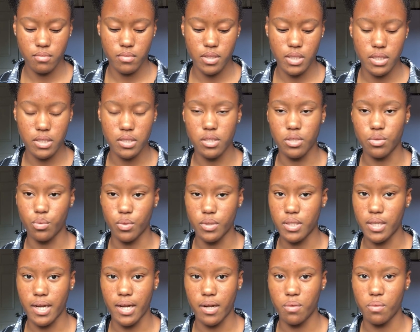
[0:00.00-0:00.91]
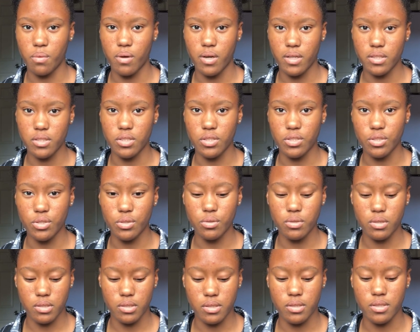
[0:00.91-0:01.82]
this is what I want to do.
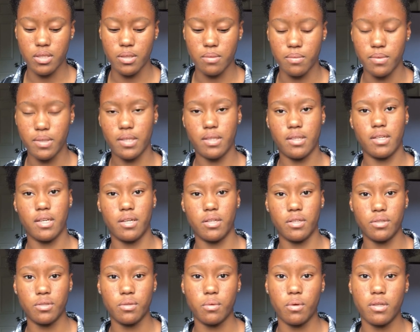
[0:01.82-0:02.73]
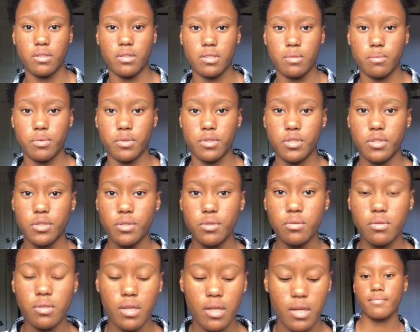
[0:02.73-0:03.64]
This is something that I do want to
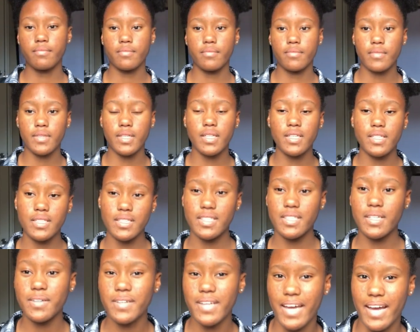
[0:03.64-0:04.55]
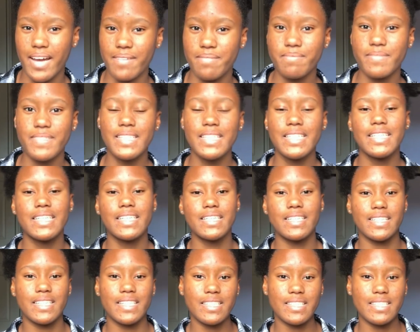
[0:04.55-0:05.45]
pursue. So yeah.
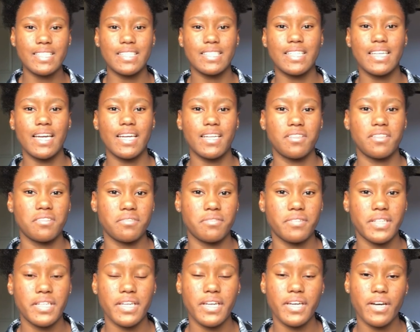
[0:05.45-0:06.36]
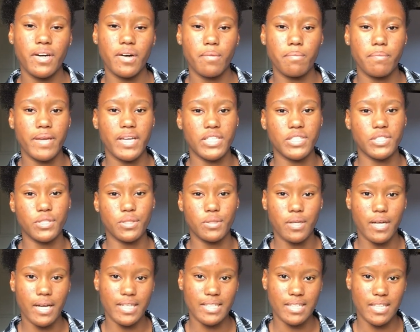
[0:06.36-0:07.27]
This is the end of the video. Make sure
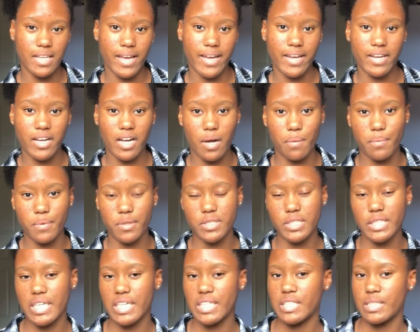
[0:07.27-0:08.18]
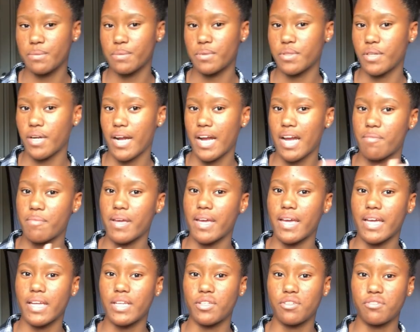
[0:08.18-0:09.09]
you guys like, comment, share, and subscribe.
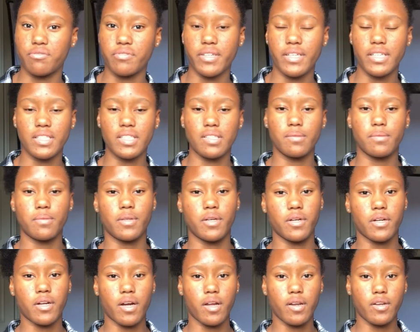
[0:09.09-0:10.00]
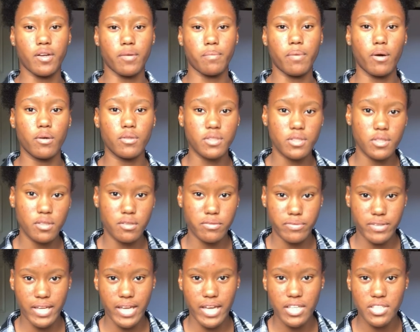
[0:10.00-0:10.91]
And don't forget to turn on your post
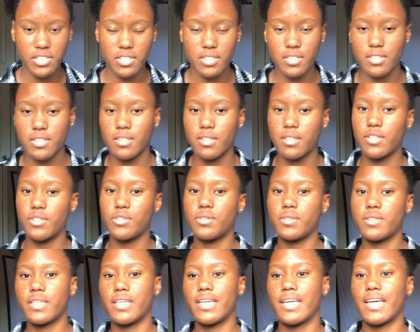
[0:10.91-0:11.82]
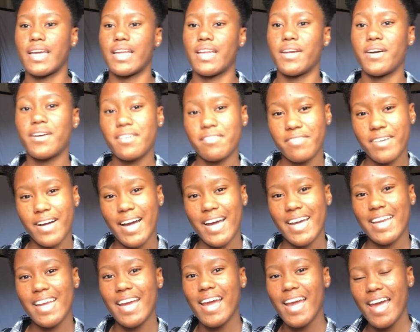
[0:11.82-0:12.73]
notifications so that you can get
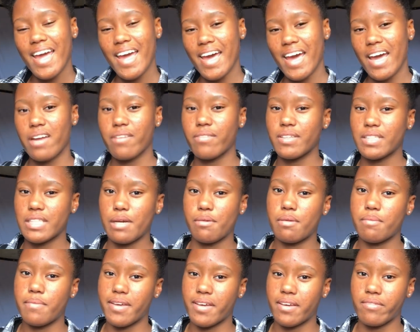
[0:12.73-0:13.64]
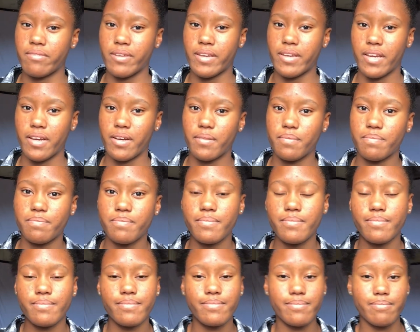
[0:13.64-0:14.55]
notified every time I make a video.
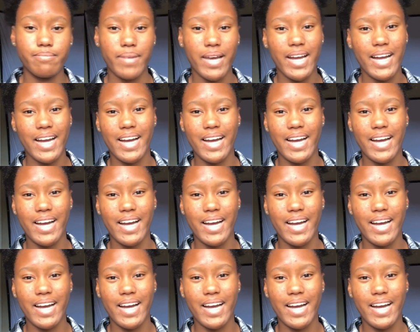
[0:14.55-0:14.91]
Bye,